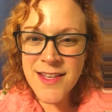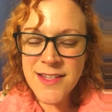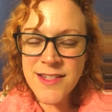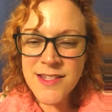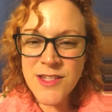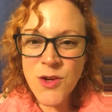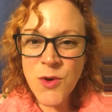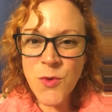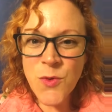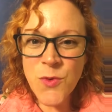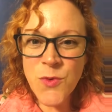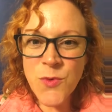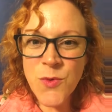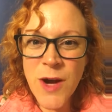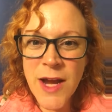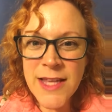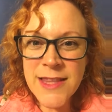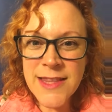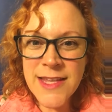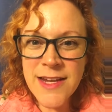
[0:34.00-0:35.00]
So
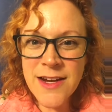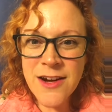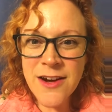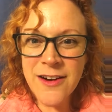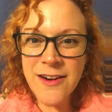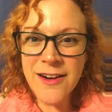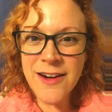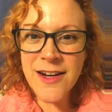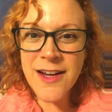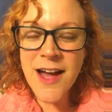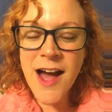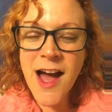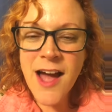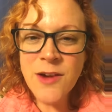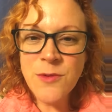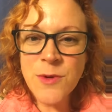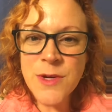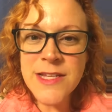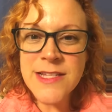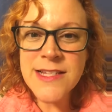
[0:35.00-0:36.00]
right there,
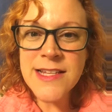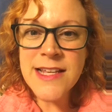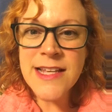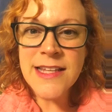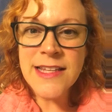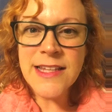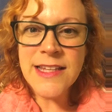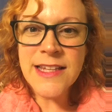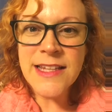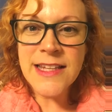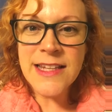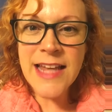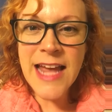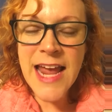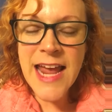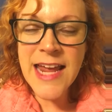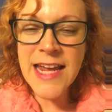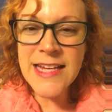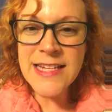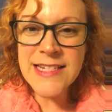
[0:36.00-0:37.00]
God was
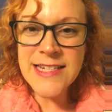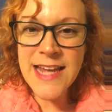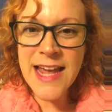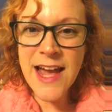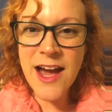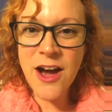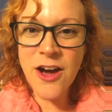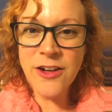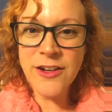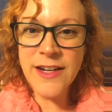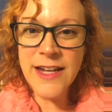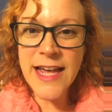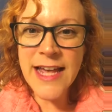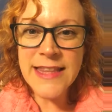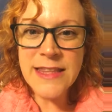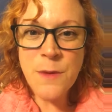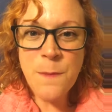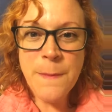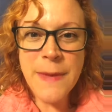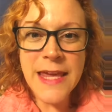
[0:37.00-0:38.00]
laying down
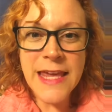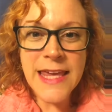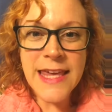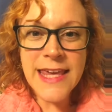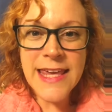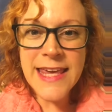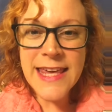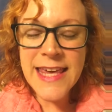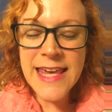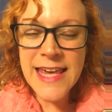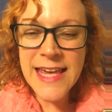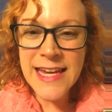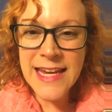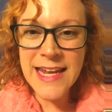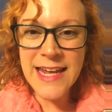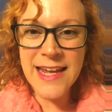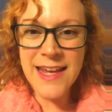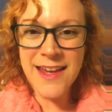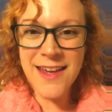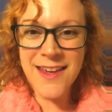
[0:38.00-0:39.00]
at the
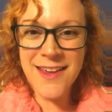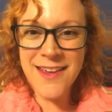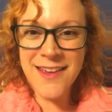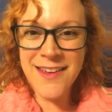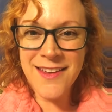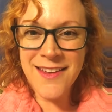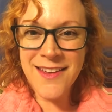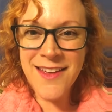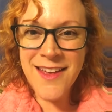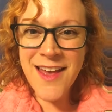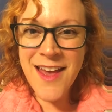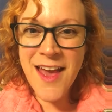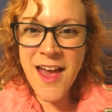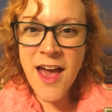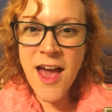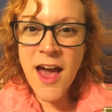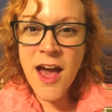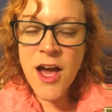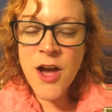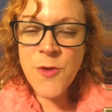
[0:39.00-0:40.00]
beginning
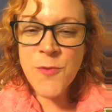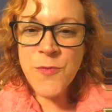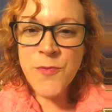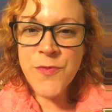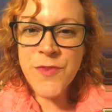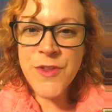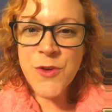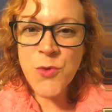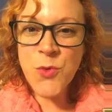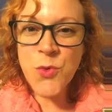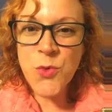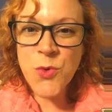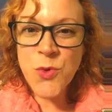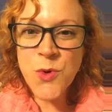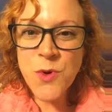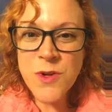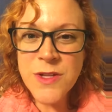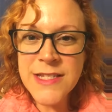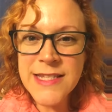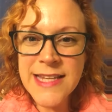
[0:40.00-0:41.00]
the
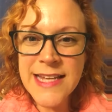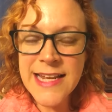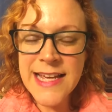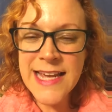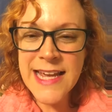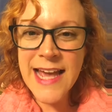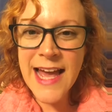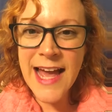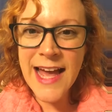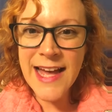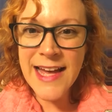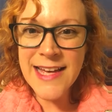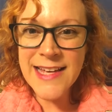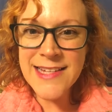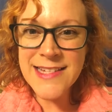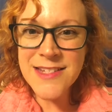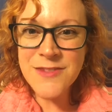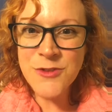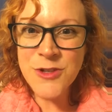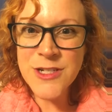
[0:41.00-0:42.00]
rules that he
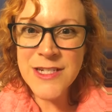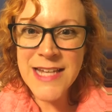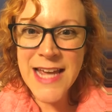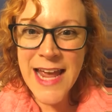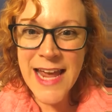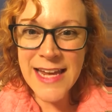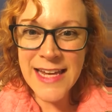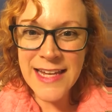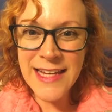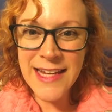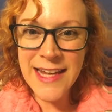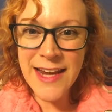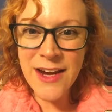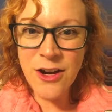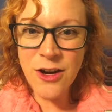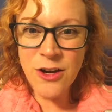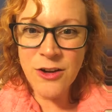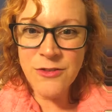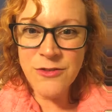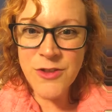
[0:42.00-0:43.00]
has for taking
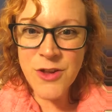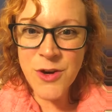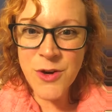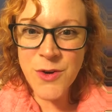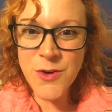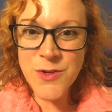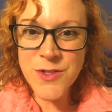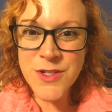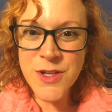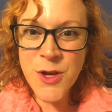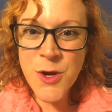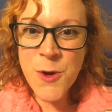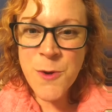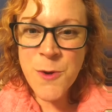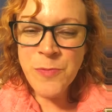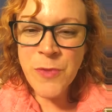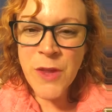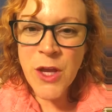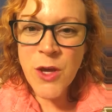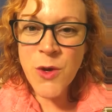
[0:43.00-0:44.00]
care of those
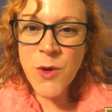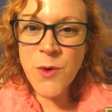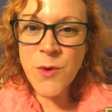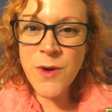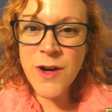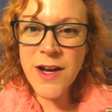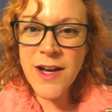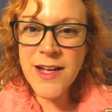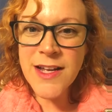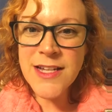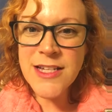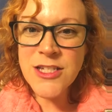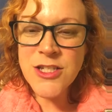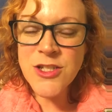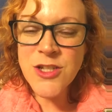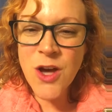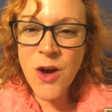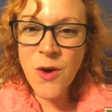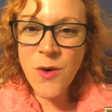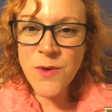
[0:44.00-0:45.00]
who
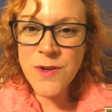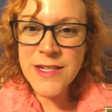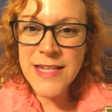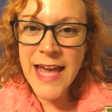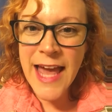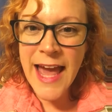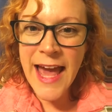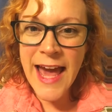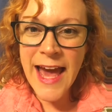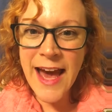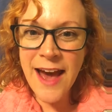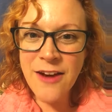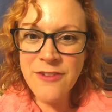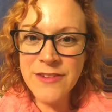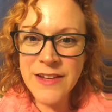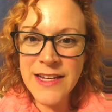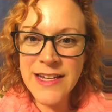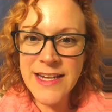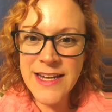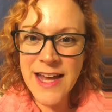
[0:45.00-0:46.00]
don't
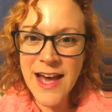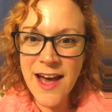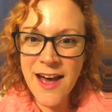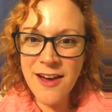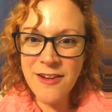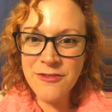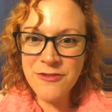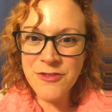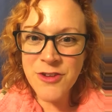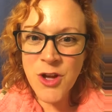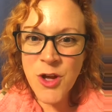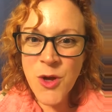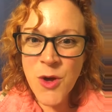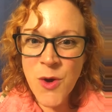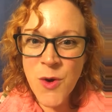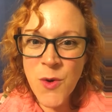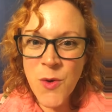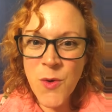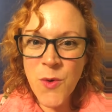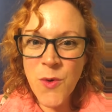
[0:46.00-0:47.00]
have enough
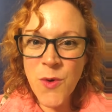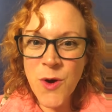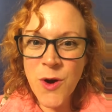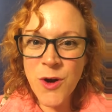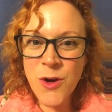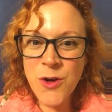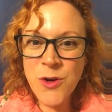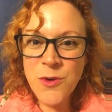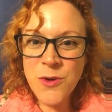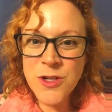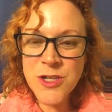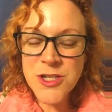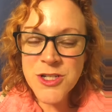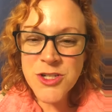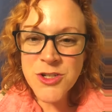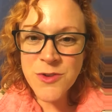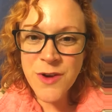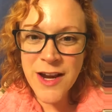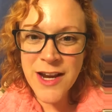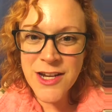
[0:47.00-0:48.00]
or who are
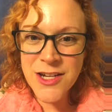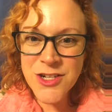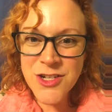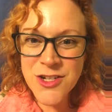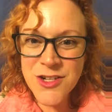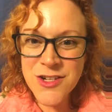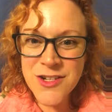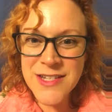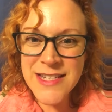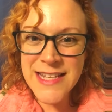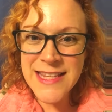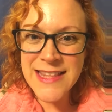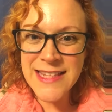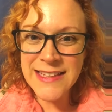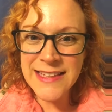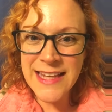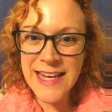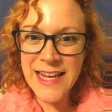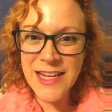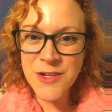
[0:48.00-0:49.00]
strangers in the
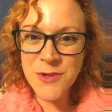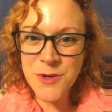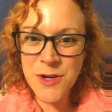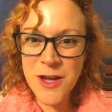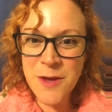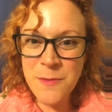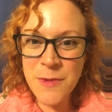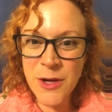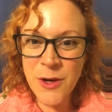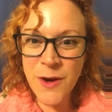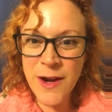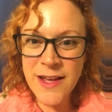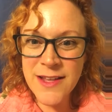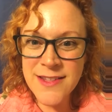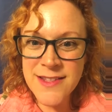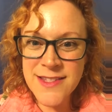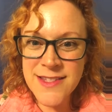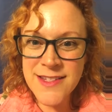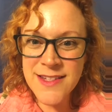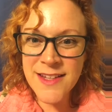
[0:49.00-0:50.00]
land, who are
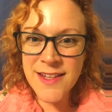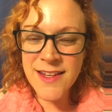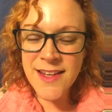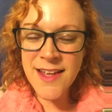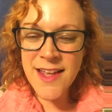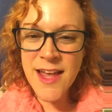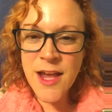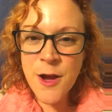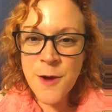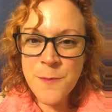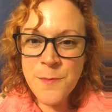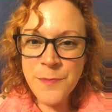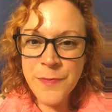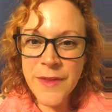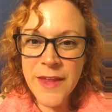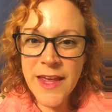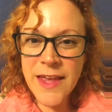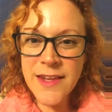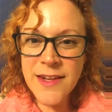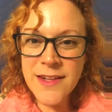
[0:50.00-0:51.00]
immigrants.
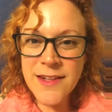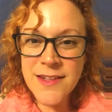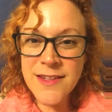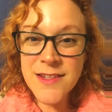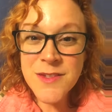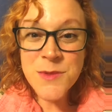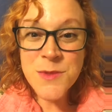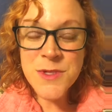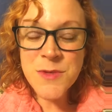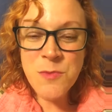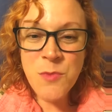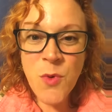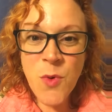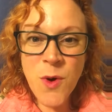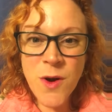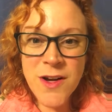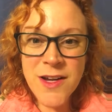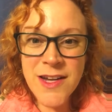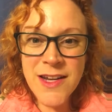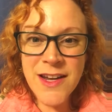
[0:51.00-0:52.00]
And this was
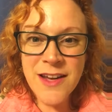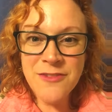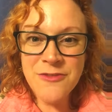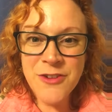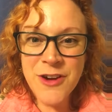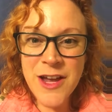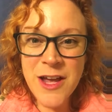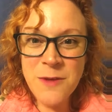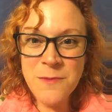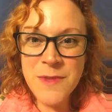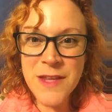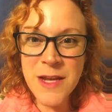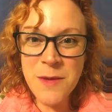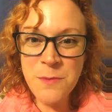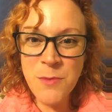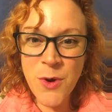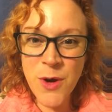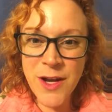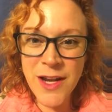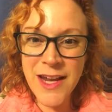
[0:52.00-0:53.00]
important enough for him that he
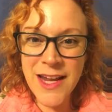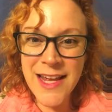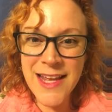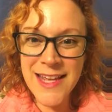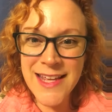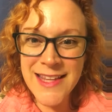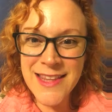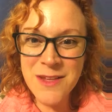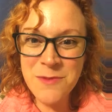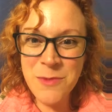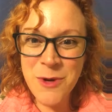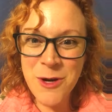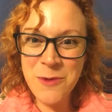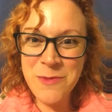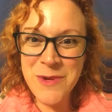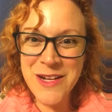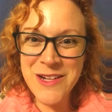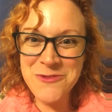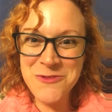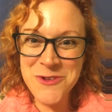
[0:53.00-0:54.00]
put it in the
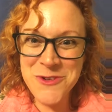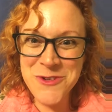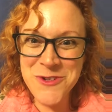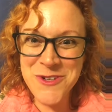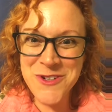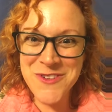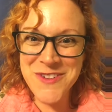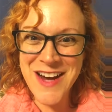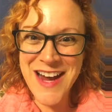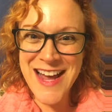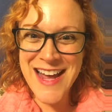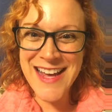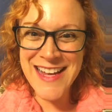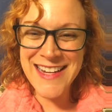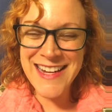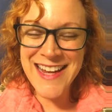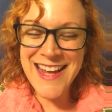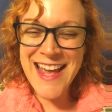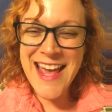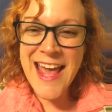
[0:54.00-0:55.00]
permanent rule, right?
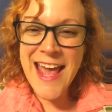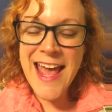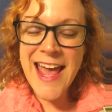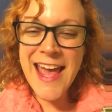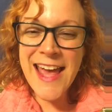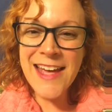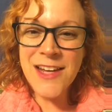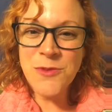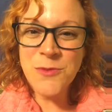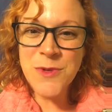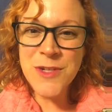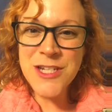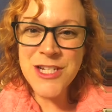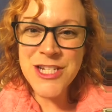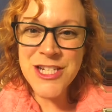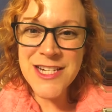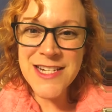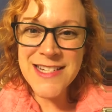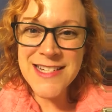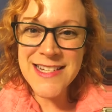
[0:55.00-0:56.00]
And when
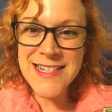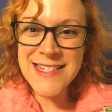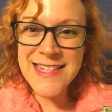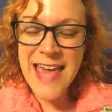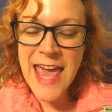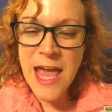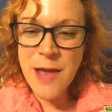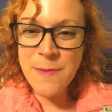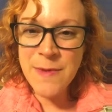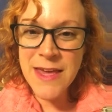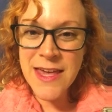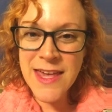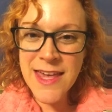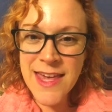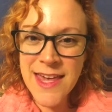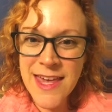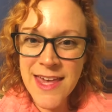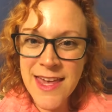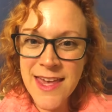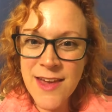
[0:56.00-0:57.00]
Jesus came,
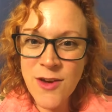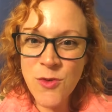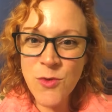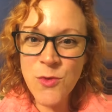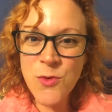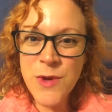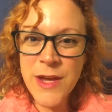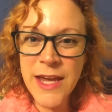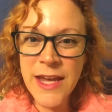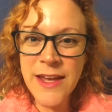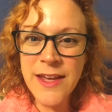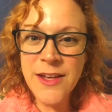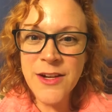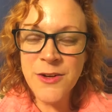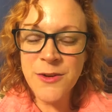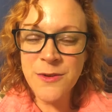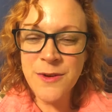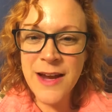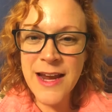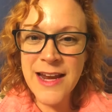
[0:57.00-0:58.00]
he
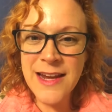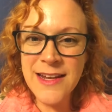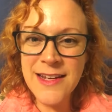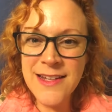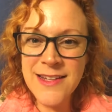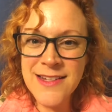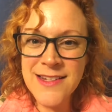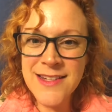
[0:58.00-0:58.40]
reiterated